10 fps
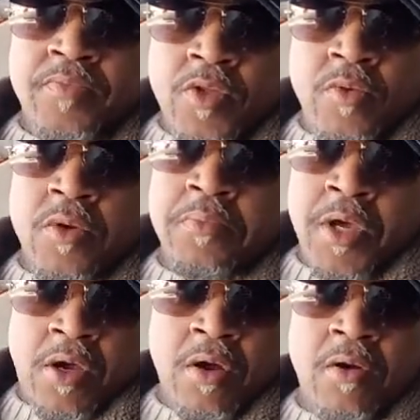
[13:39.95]
wanna
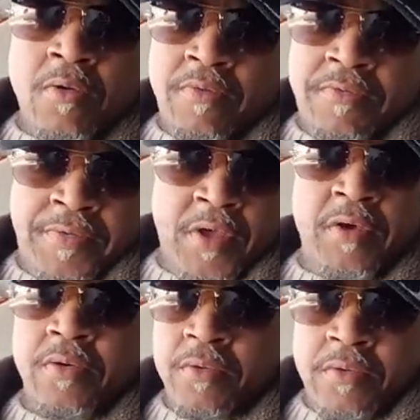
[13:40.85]
make her
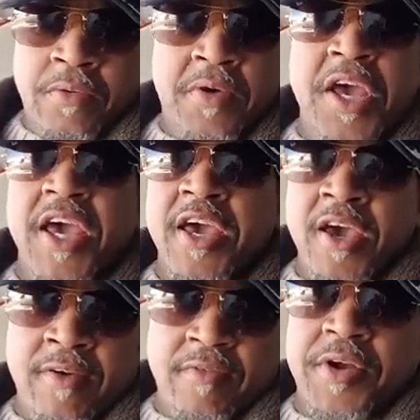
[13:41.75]
feel
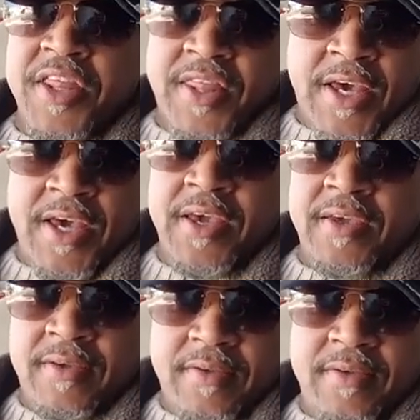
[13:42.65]
everything.
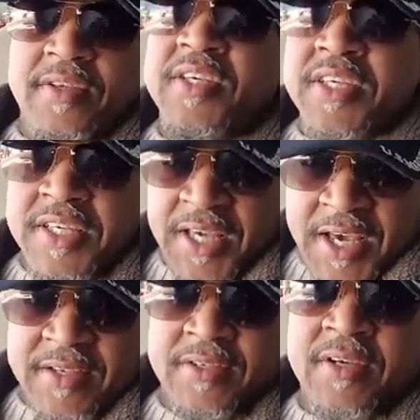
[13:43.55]

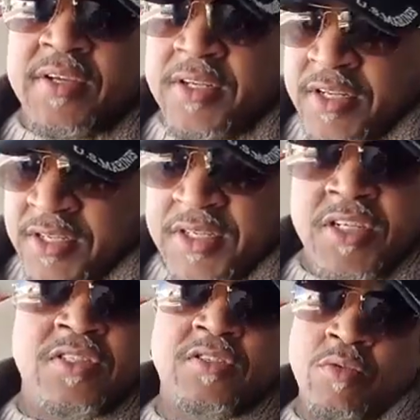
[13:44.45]
Yes,
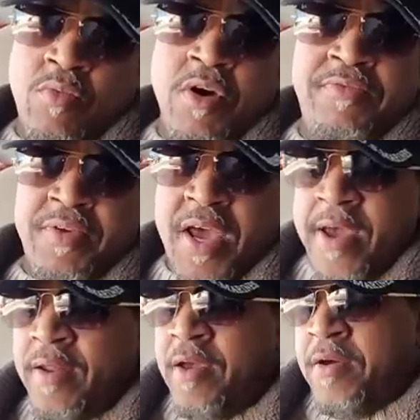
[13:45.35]
this is the one for that.
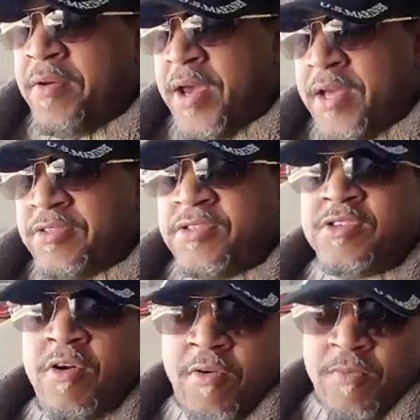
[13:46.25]
Okay,
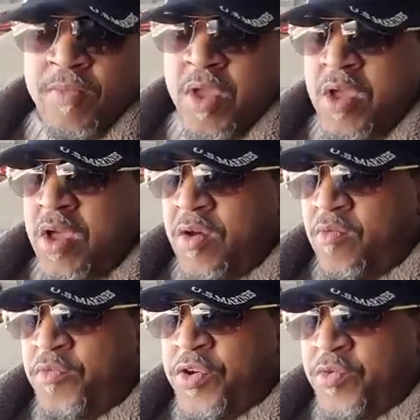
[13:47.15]
so
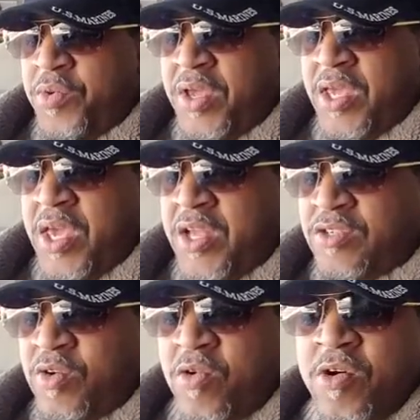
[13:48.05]
for the weekend
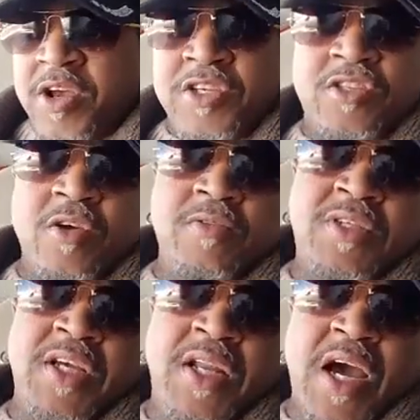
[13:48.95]
score is
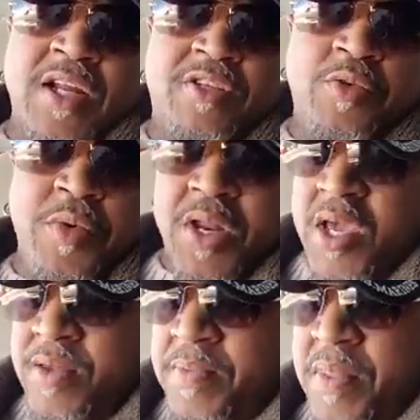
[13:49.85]
13 out of
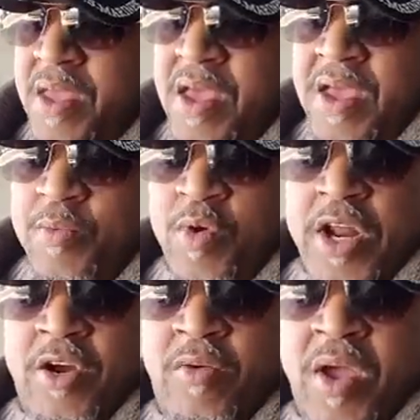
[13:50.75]
20 with
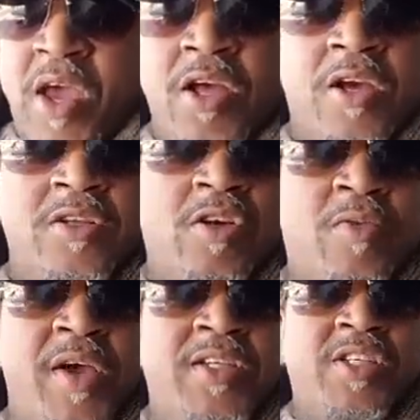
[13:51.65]
a grand
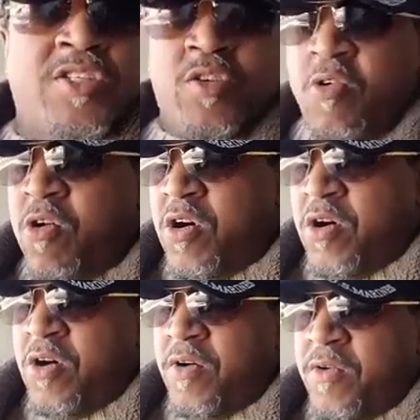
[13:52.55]
crazy score
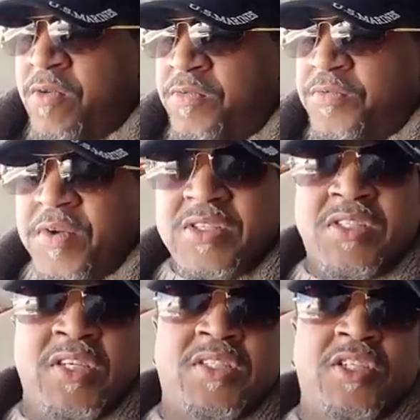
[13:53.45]
of
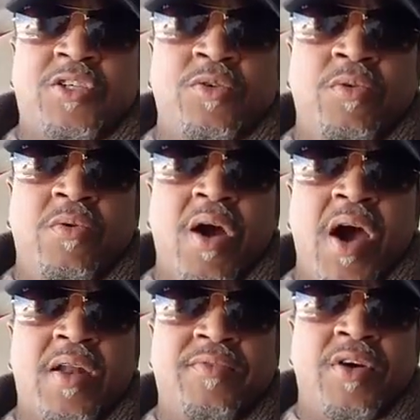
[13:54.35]
62
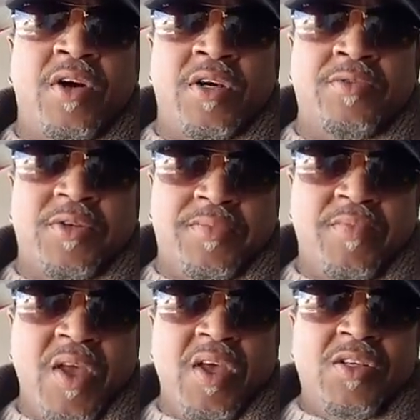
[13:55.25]
out of 100.
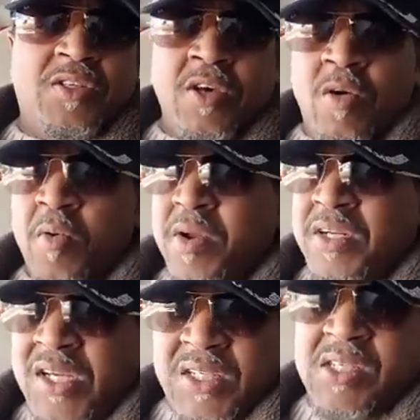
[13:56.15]
So
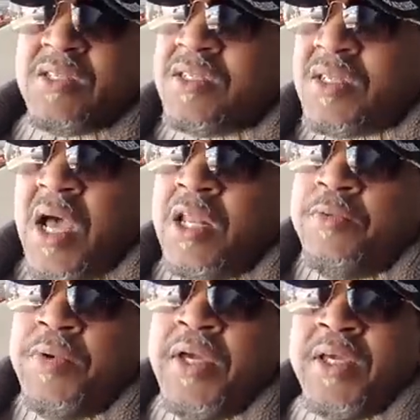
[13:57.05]
this is a solid
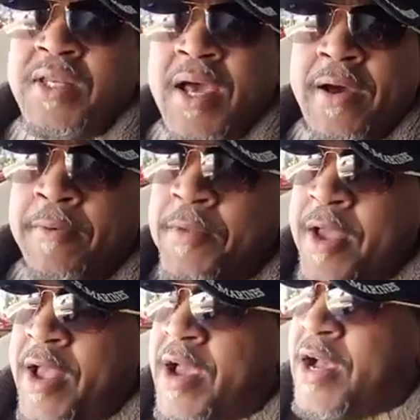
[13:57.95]
weed. Now,
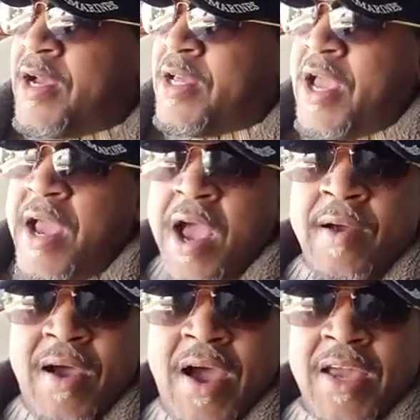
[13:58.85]

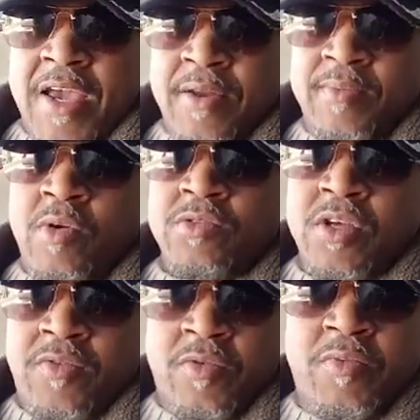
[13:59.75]
I get most
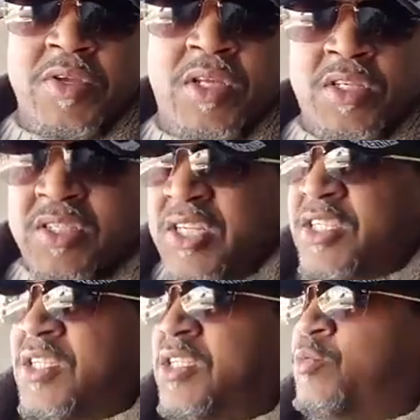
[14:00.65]
of them in the
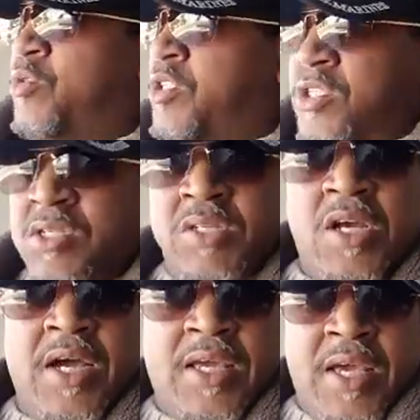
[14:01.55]
60s, which is,
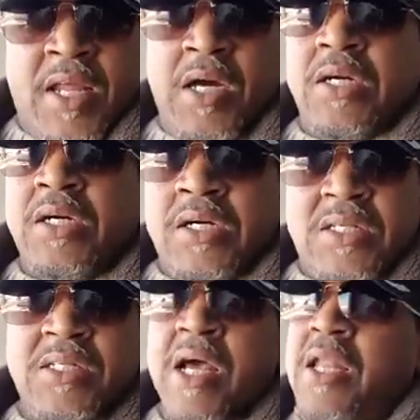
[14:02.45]
again, a good
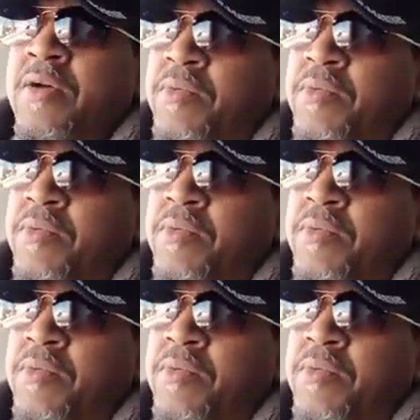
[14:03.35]
solid